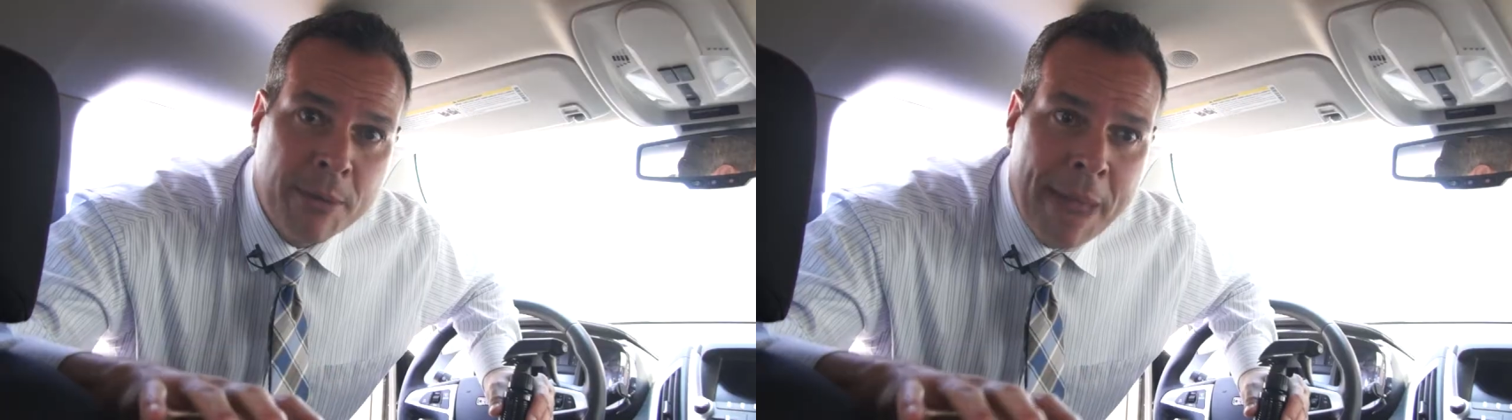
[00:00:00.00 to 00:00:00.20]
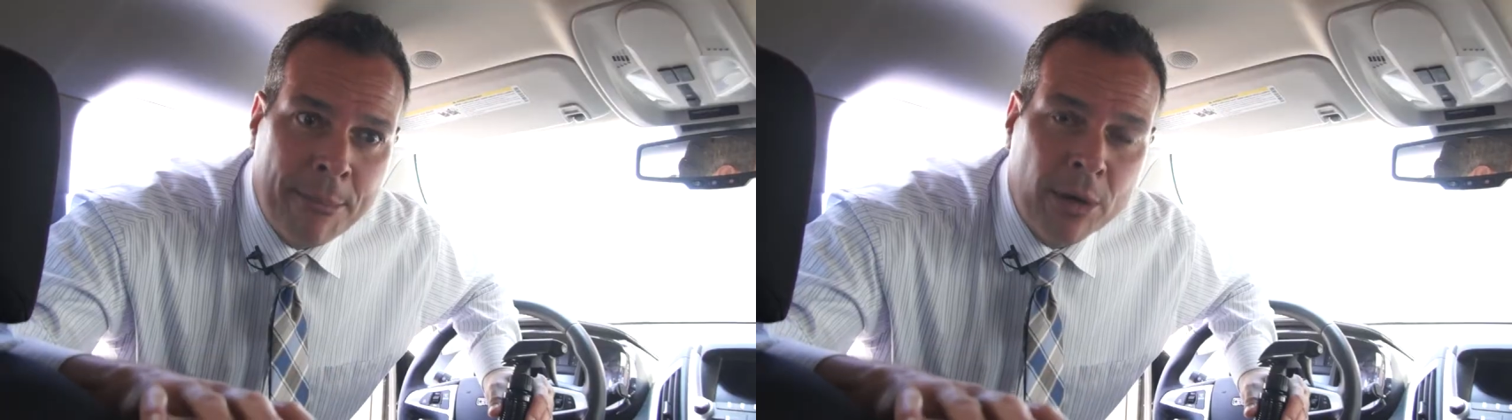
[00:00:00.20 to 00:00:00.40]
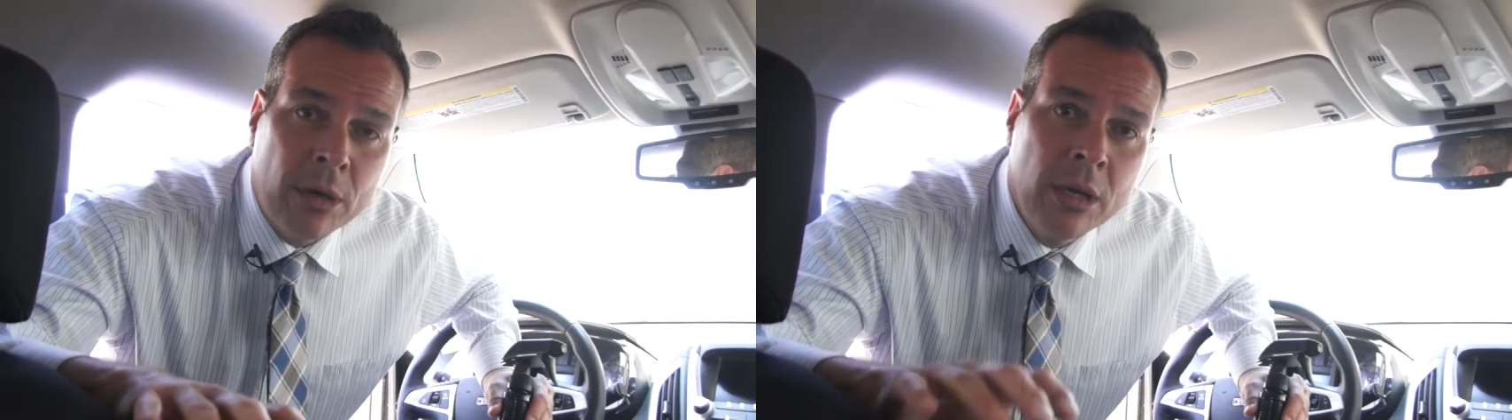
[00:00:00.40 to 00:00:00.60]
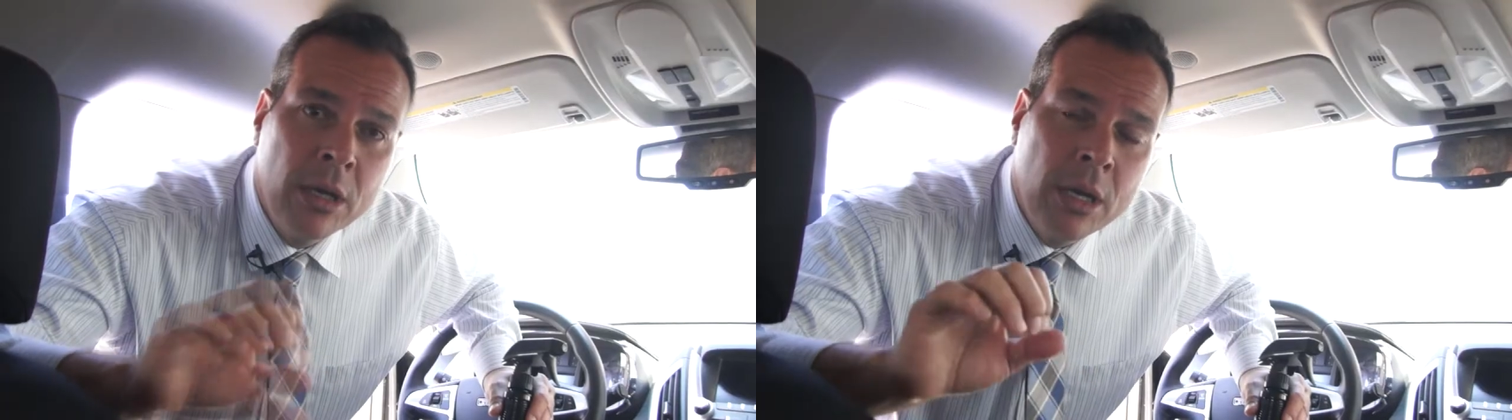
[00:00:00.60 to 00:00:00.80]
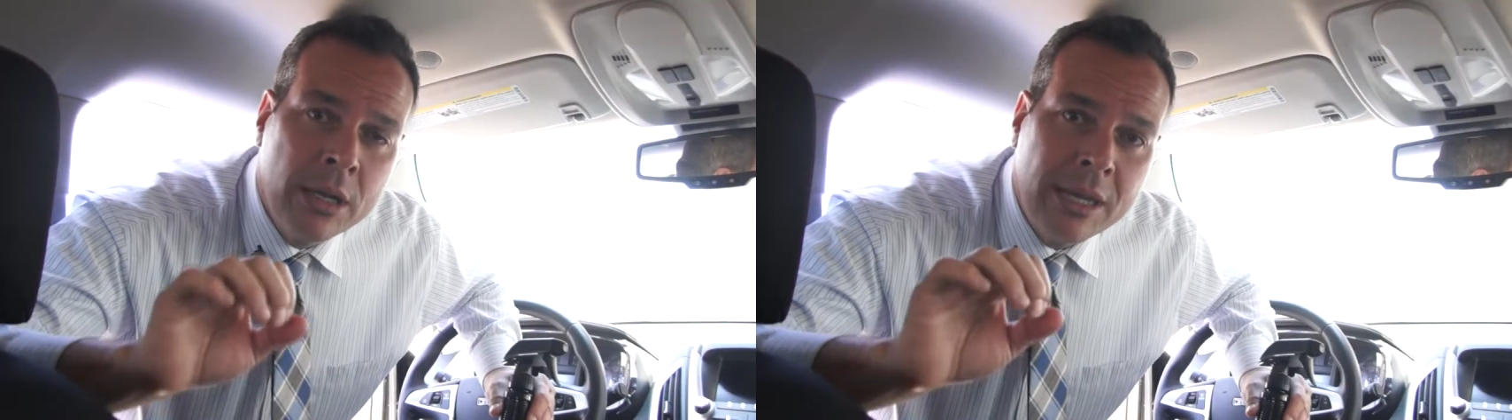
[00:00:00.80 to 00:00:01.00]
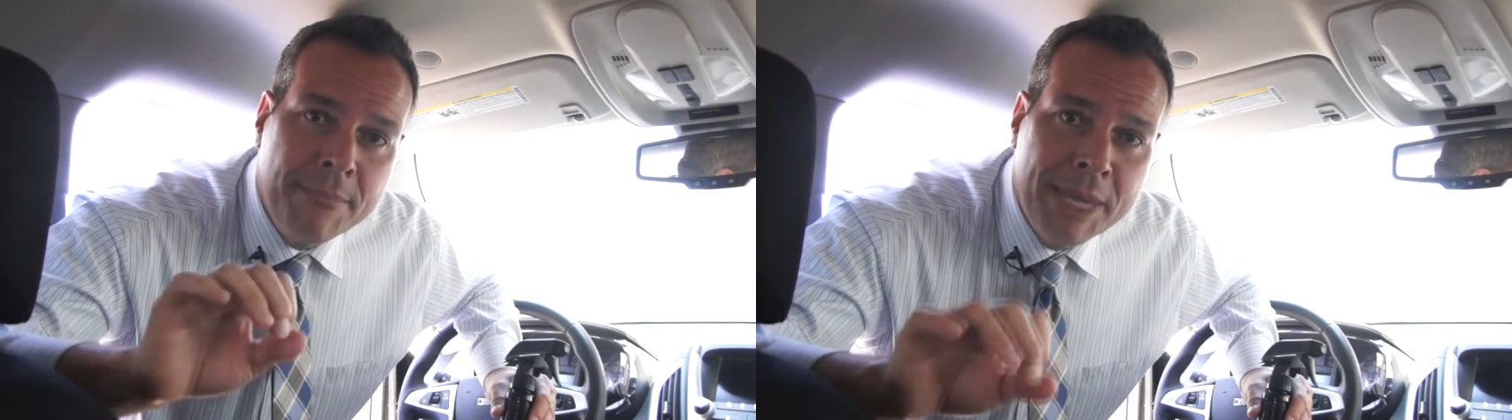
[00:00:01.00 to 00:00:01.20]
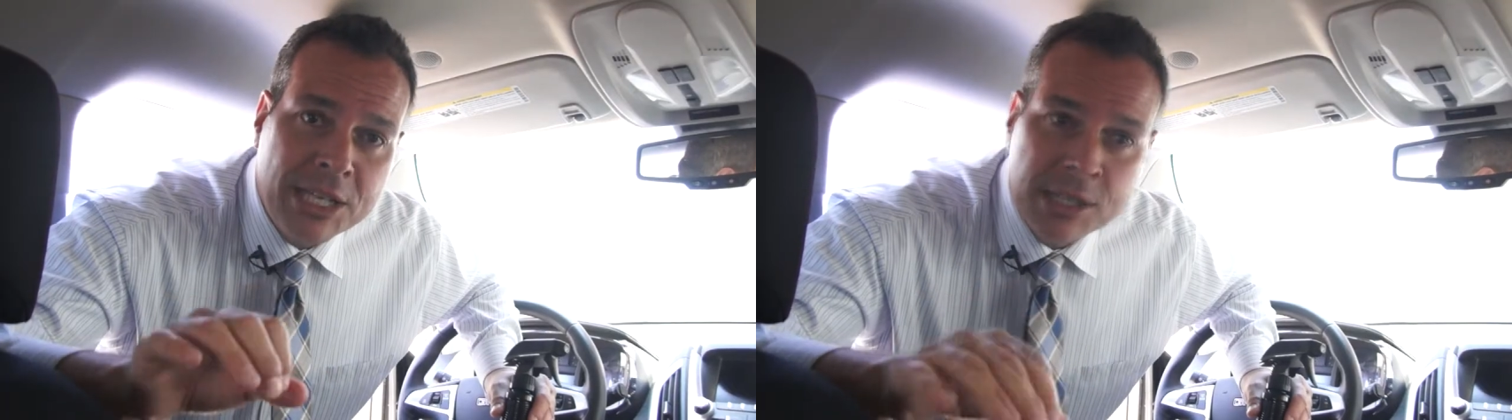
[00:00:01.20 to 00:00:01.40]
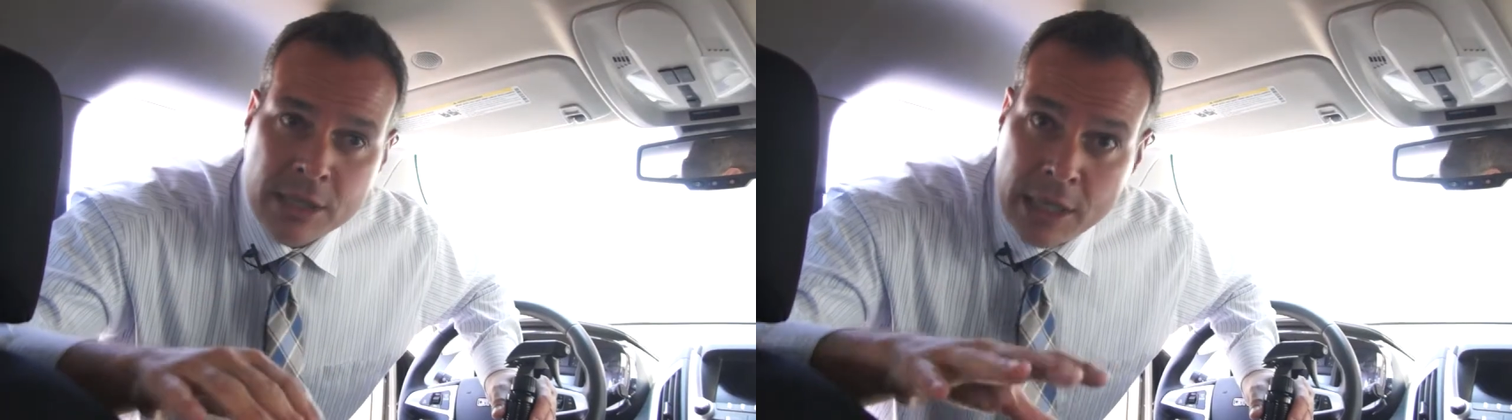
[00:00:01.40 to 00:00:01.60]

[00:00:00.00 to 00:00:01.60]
remember, the mist